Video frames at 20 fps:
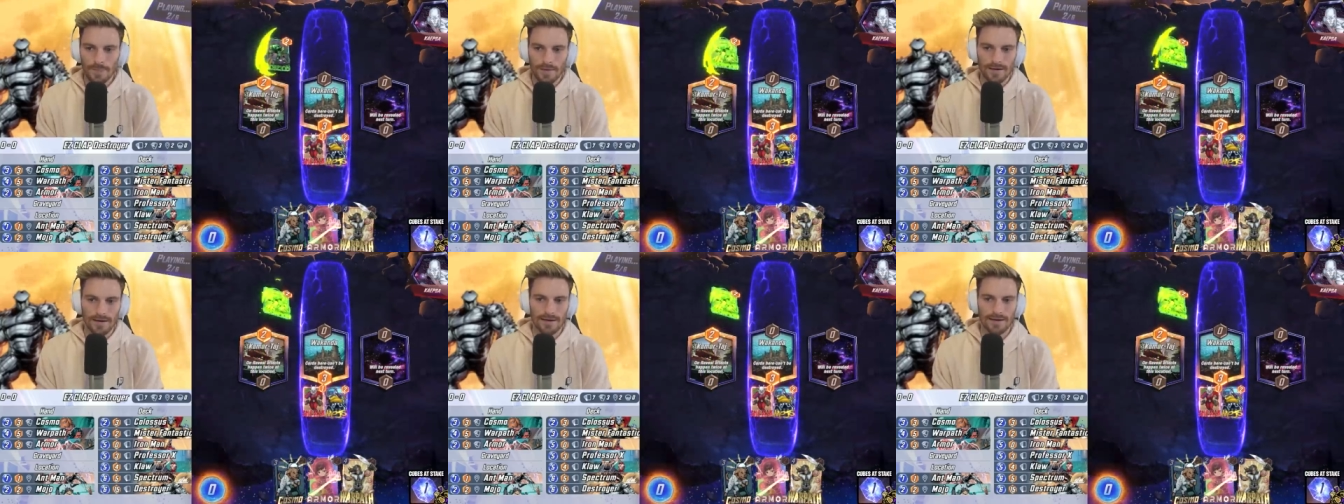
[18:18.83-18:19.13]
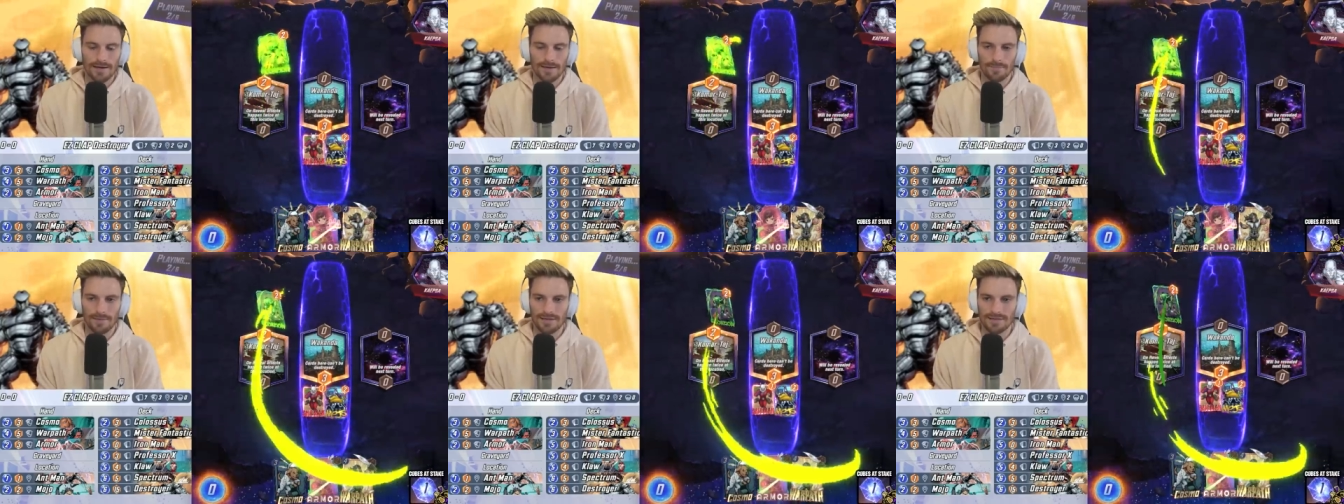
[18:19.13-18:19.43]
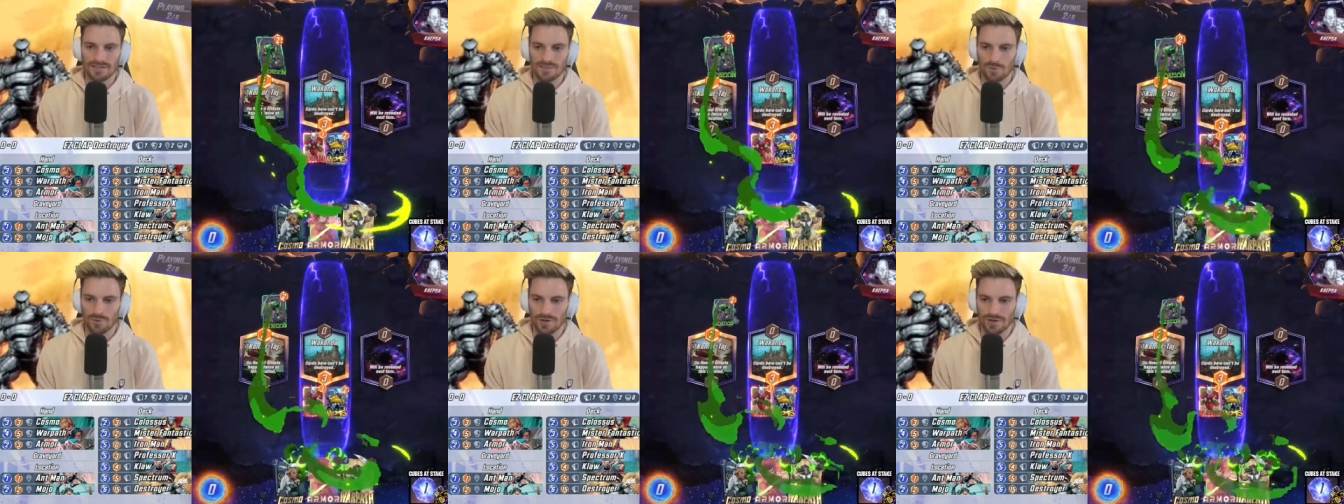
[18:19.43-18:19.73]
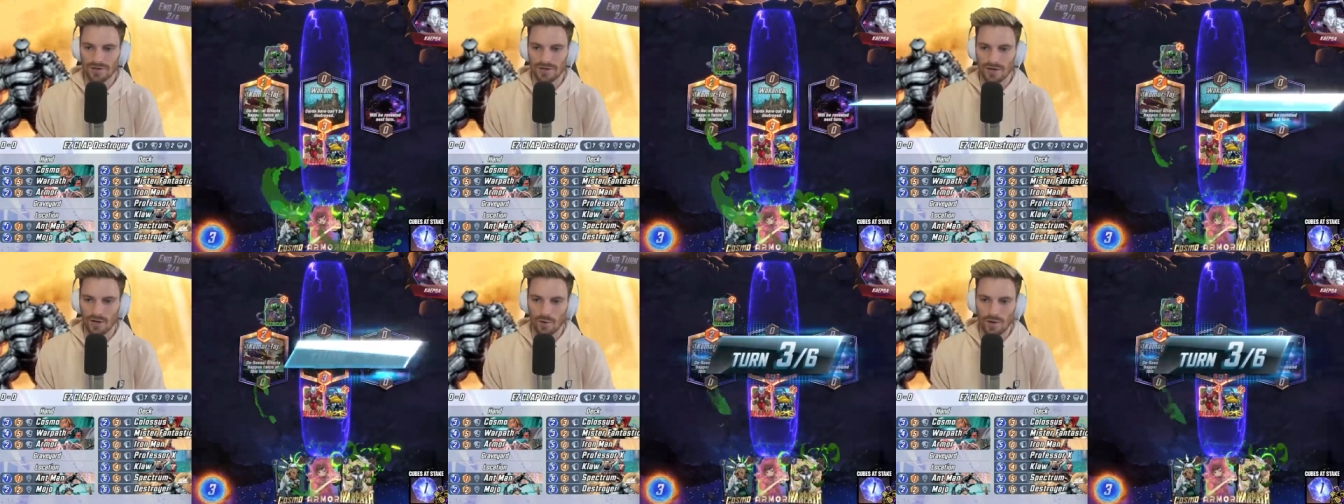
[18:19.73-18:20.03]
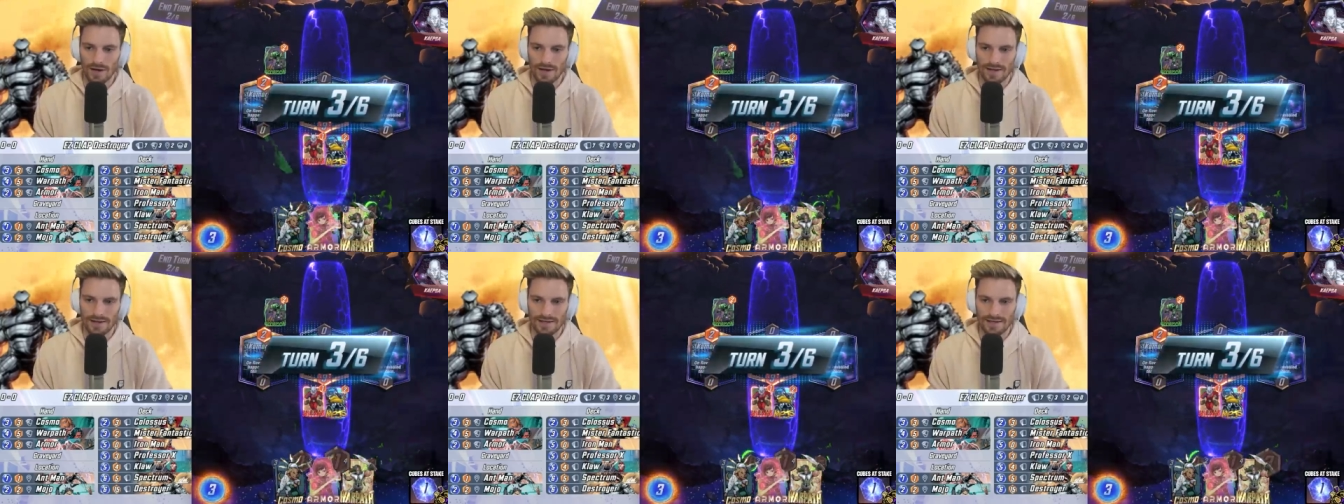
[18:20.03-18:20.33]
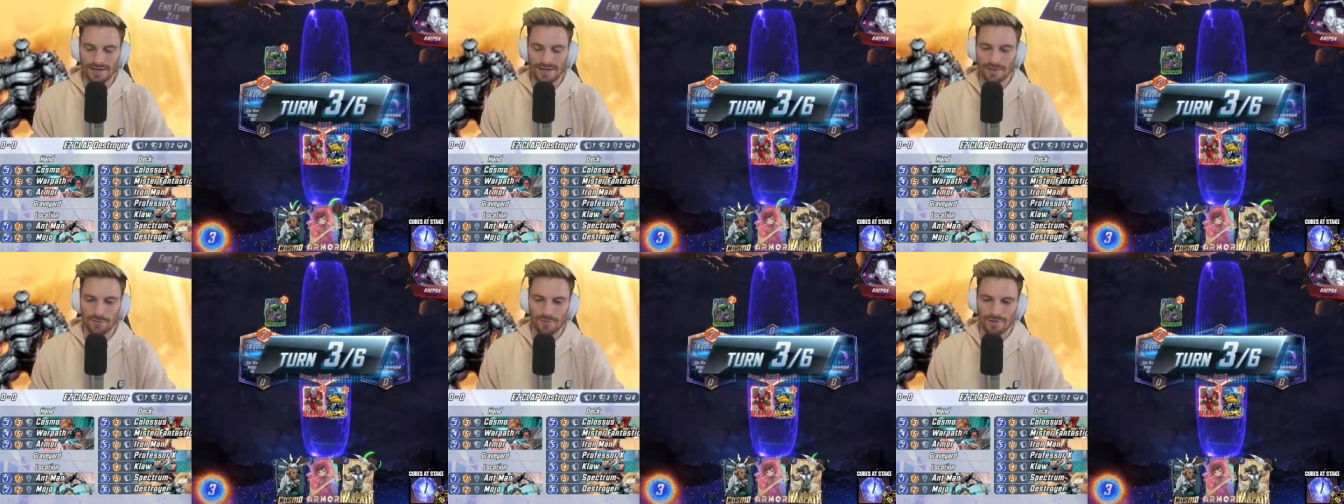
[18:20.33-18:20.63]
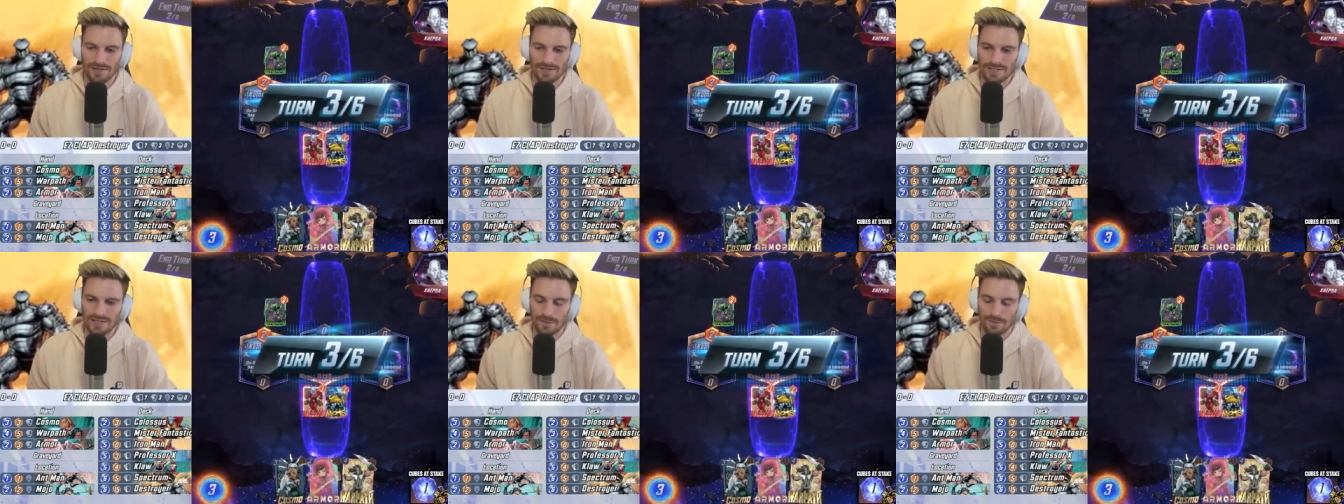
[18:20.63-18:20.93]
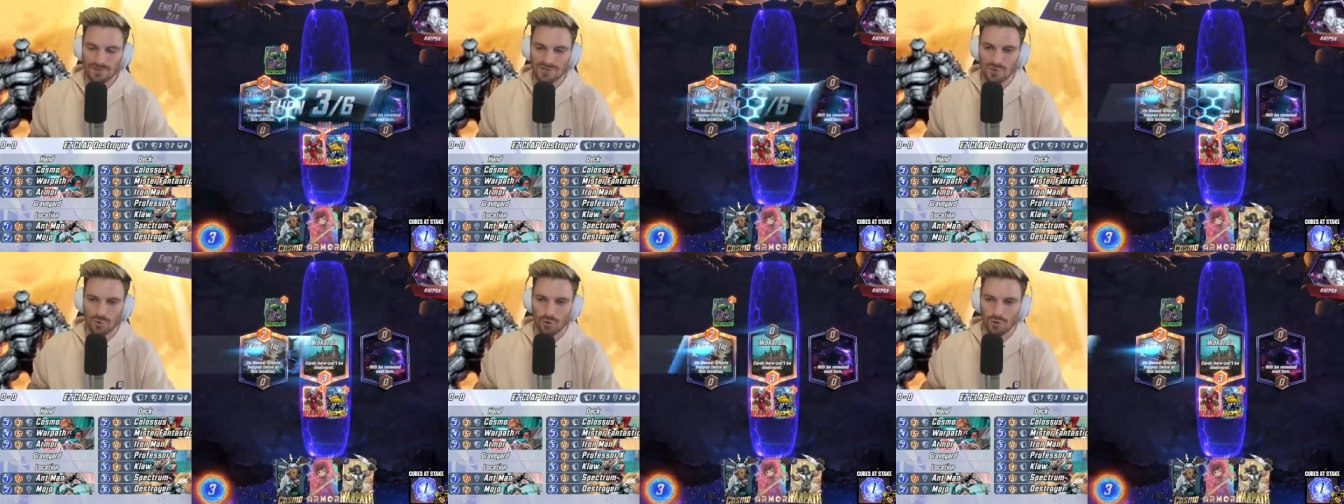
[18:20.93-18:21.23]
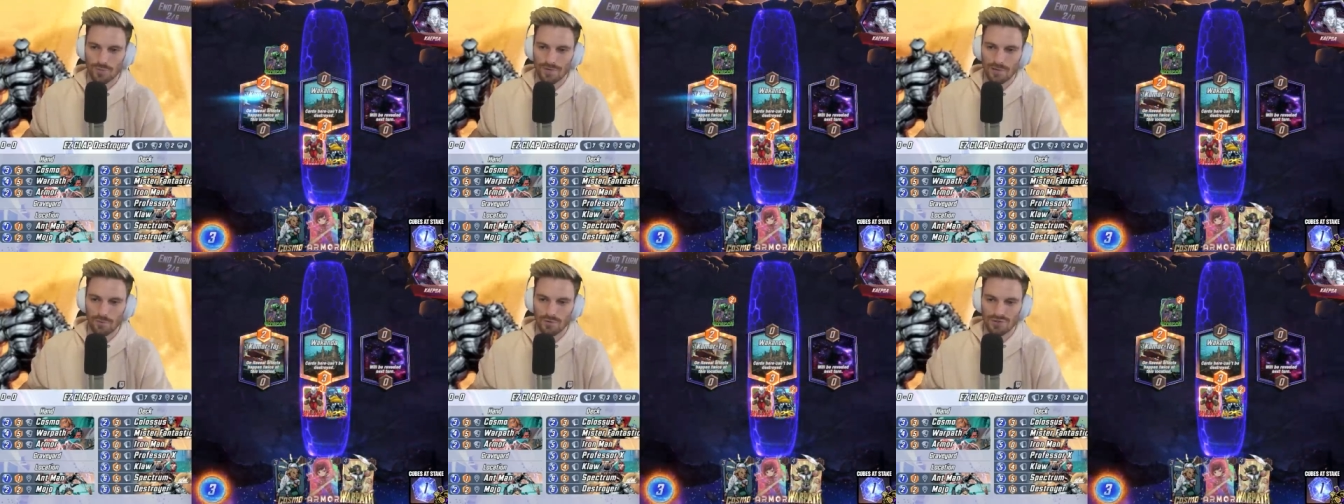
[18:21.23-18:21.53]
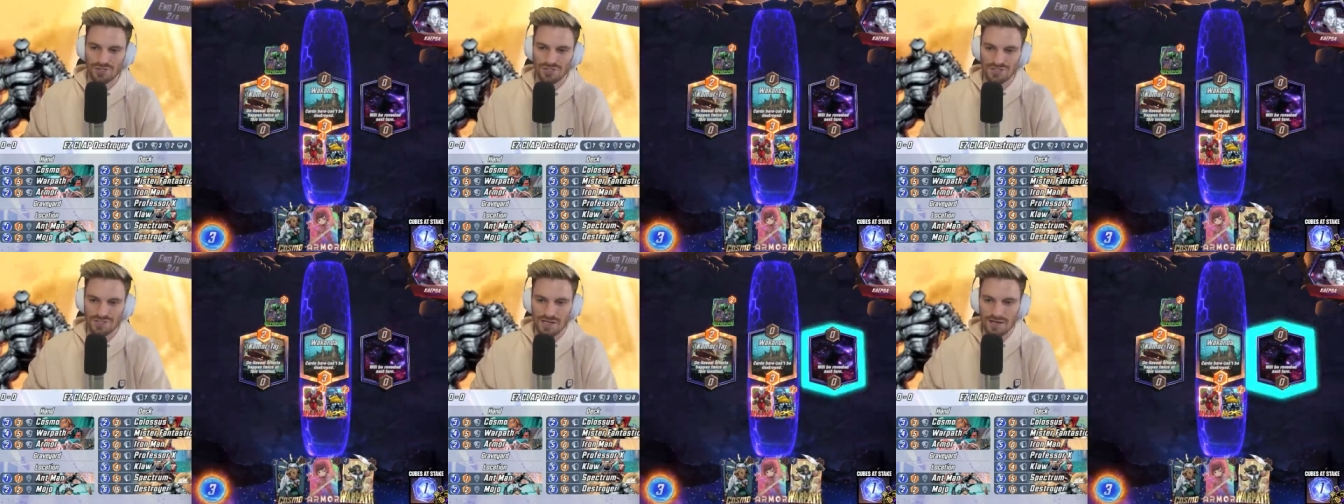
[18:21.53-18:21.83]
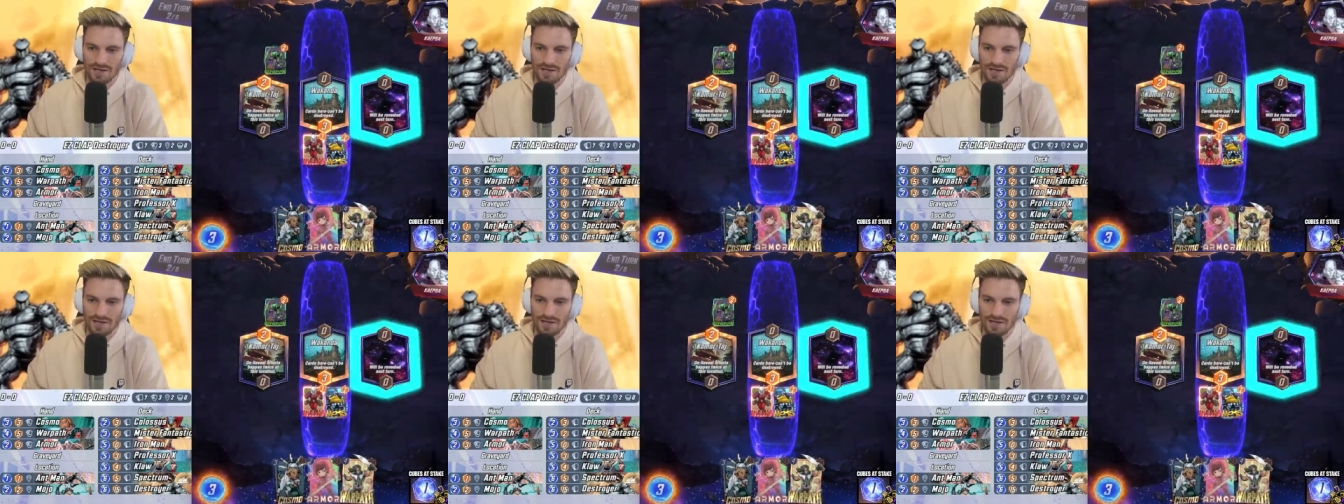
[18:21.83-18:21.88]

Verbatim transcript: Um, and so we're going to go ahead and get hit with a double Scorpion, which is